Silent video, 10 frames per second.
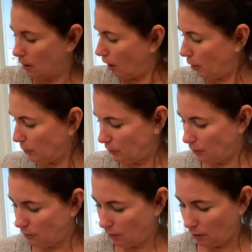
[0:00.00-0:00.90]
I'll put the
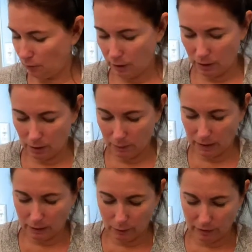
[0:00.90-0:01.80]
deodorant in my
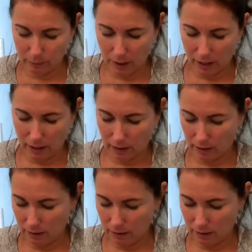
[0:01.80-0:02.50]
liquids bag.